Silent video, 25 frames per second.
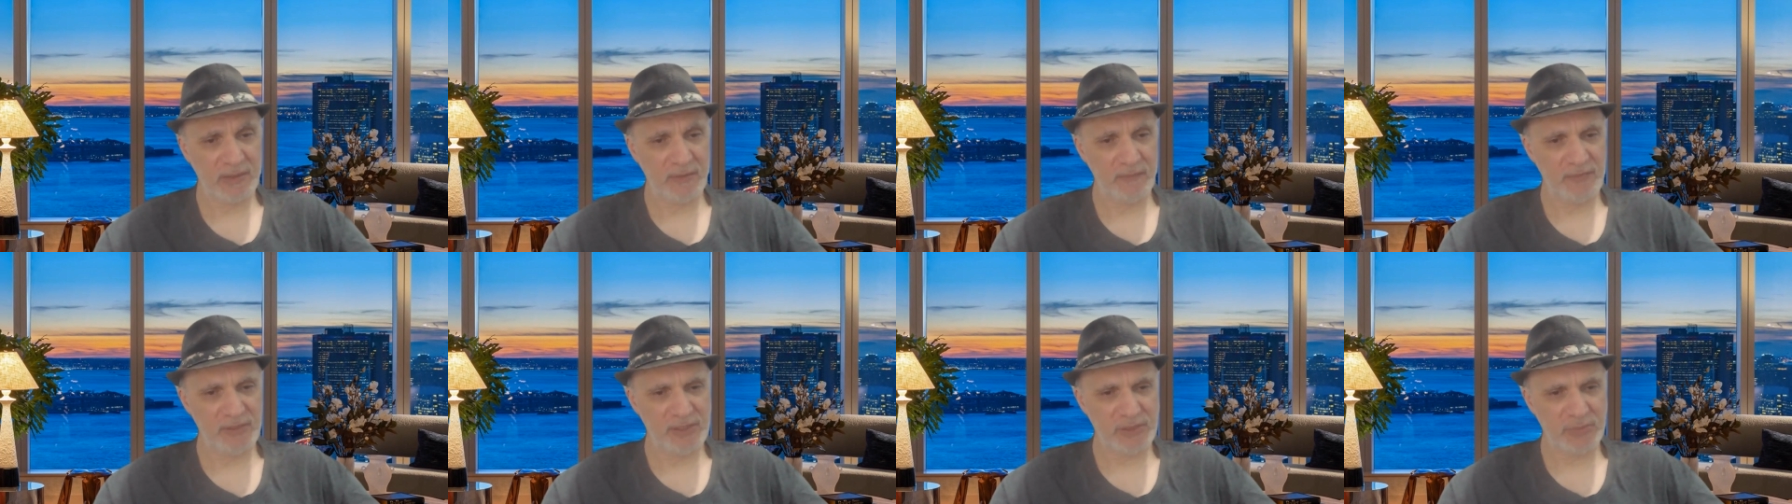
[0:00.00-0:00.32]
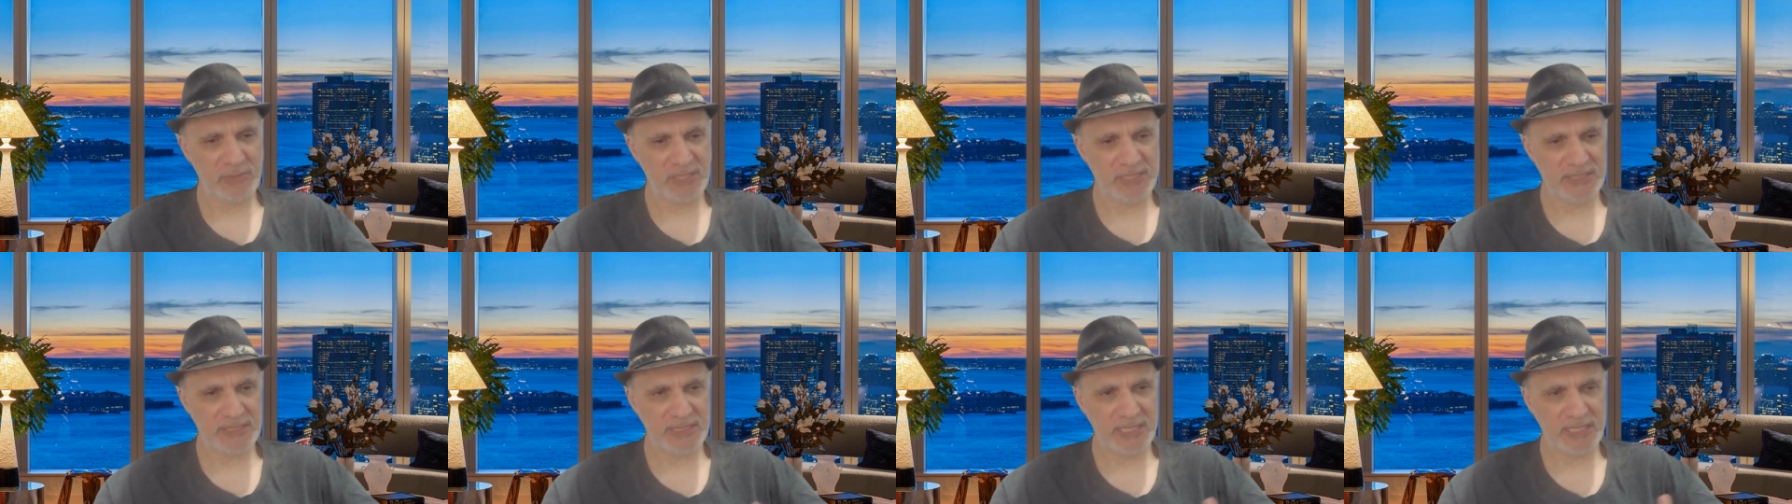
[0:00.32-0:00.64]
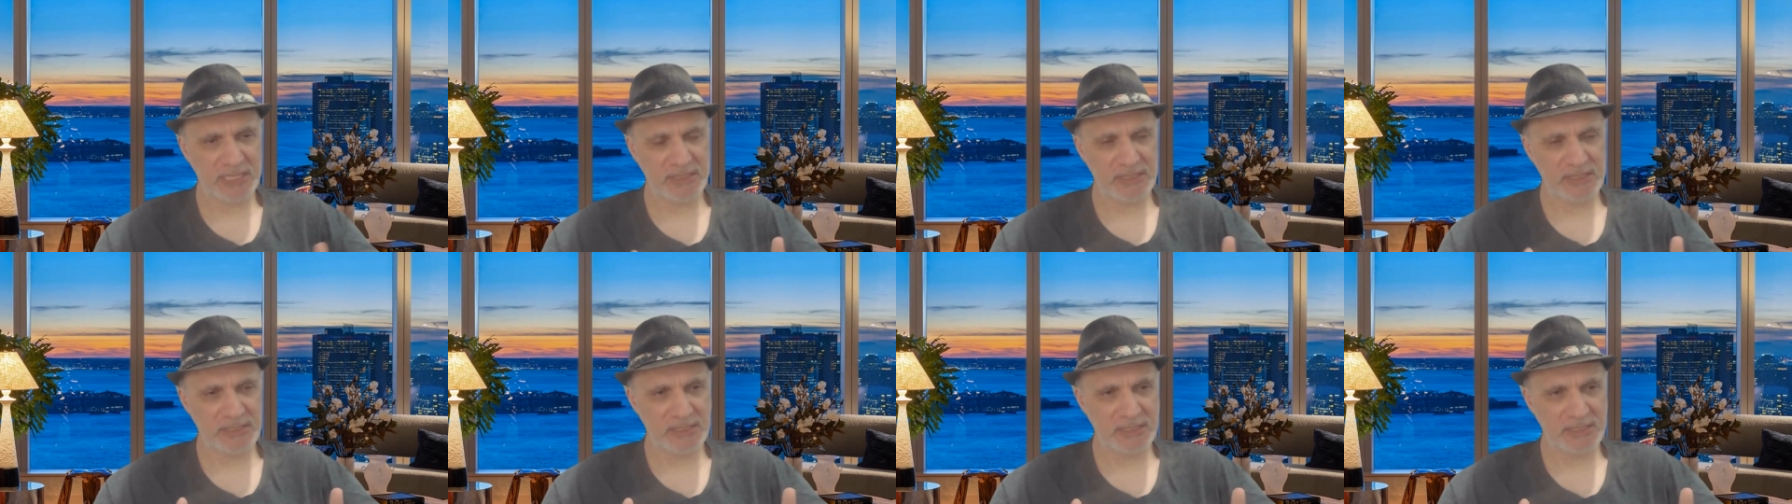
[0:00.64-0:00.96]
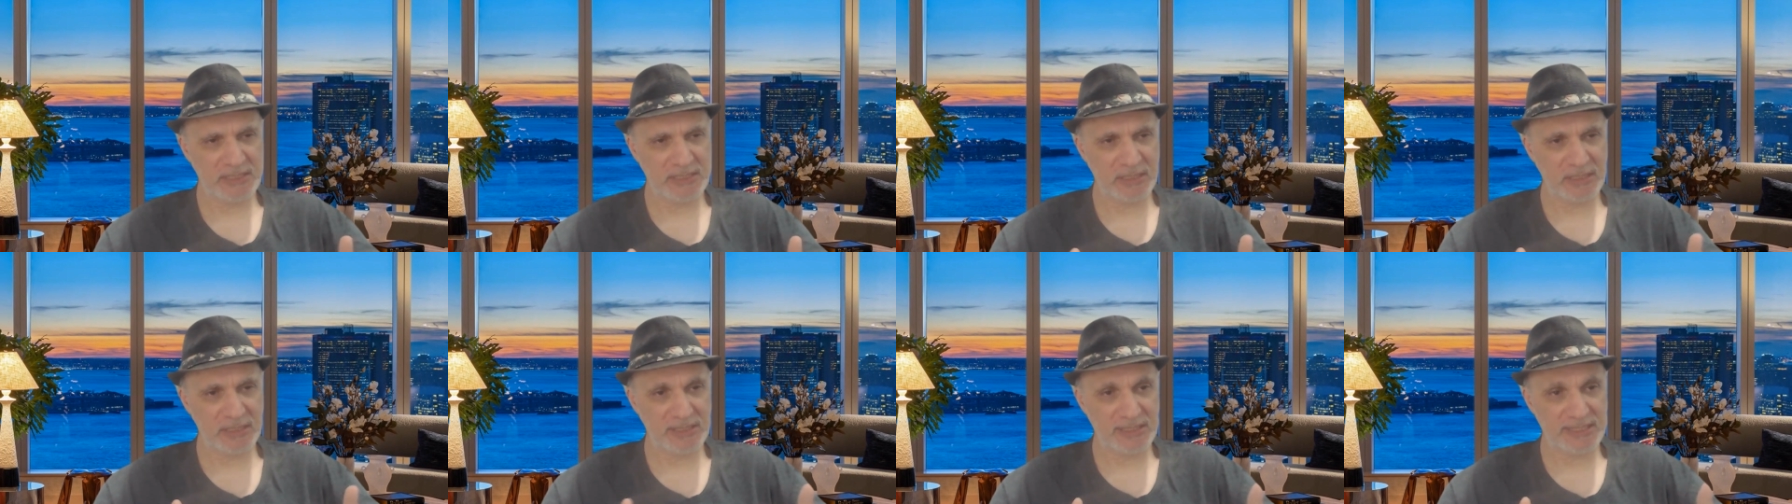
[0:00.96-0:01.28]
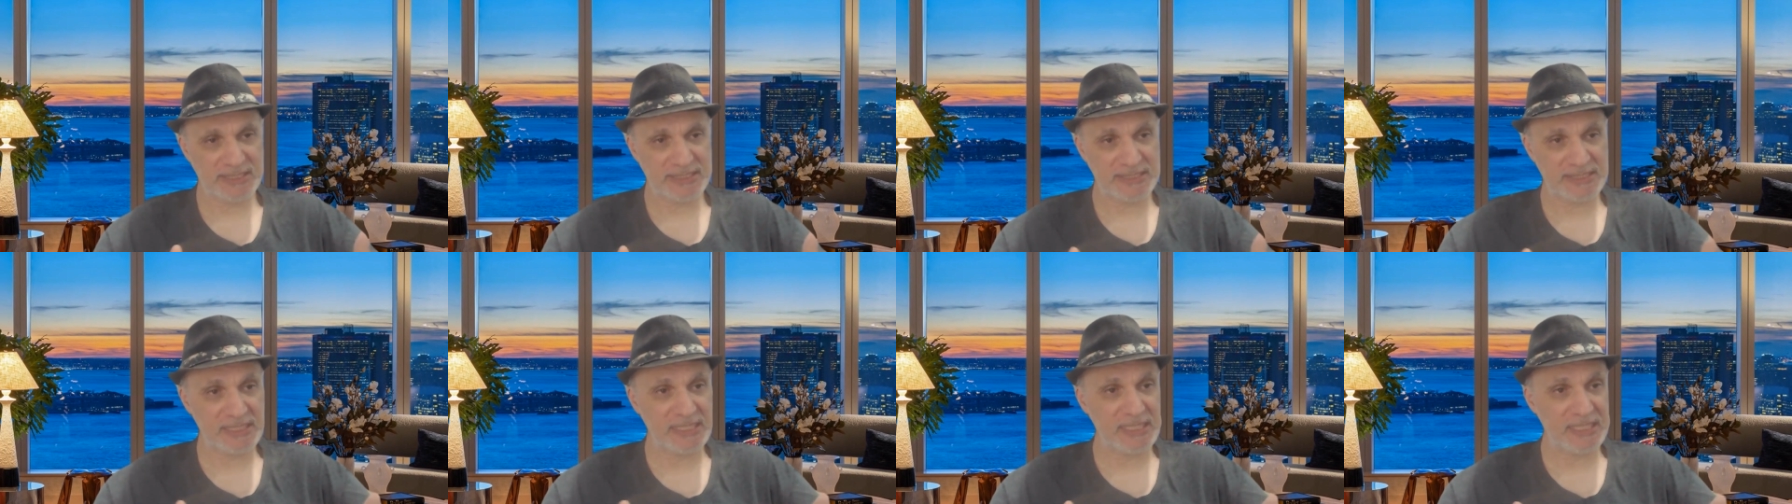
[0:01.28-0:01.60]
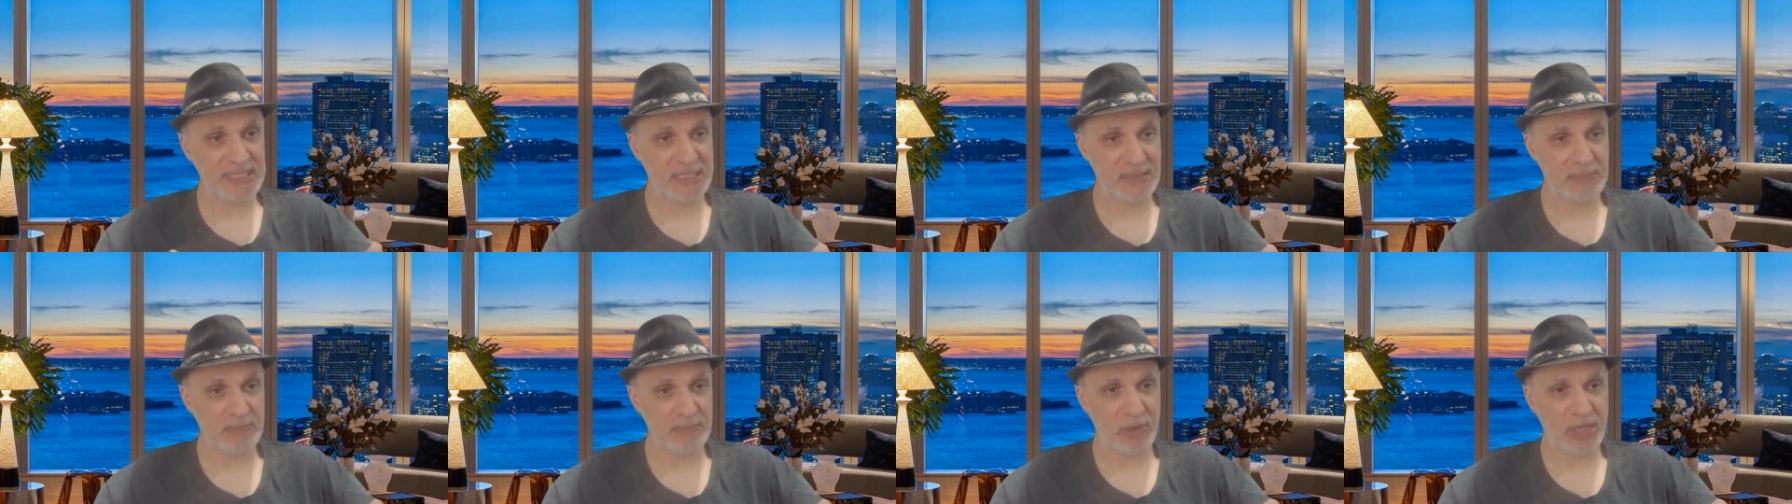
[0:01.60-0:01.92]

which means that this is like stealing